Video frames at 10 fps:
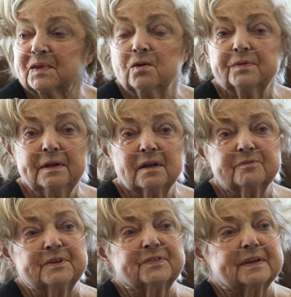No, they
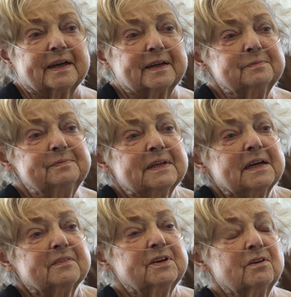love me for
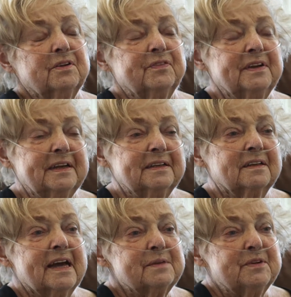that. The only thing they didn't
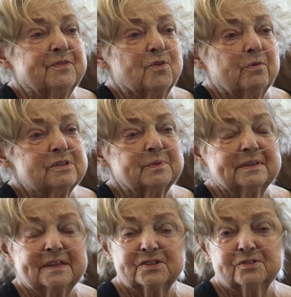like me for was
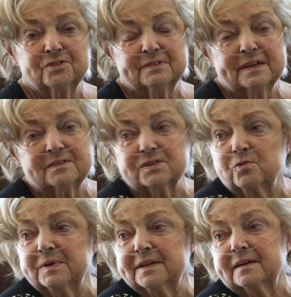when they turned around and
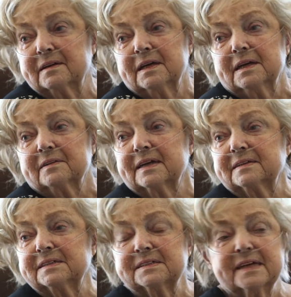told me that
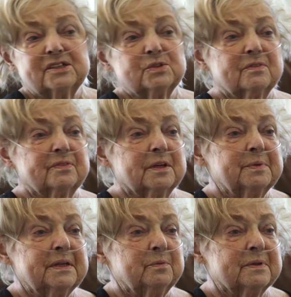the Statue of
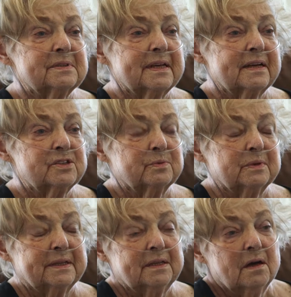Liberty was
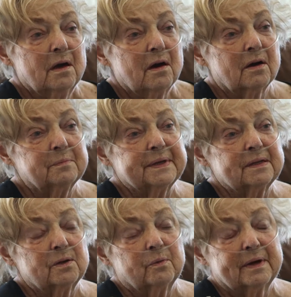actually on
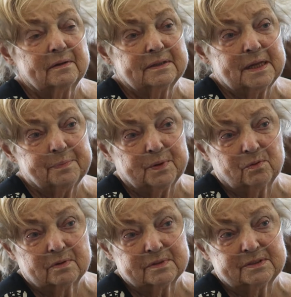Bedloe Island that
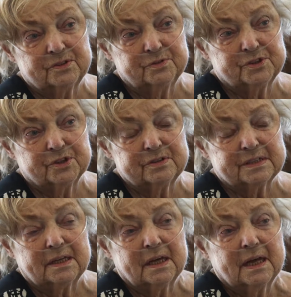belonged to New
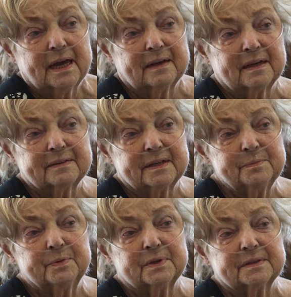Jersey, and that
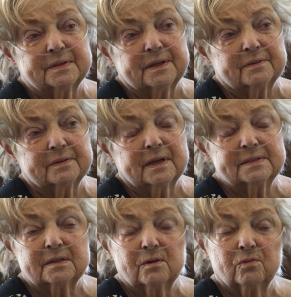they put it there. And I
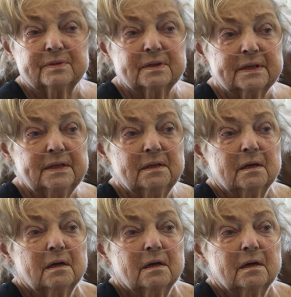said, oh, really?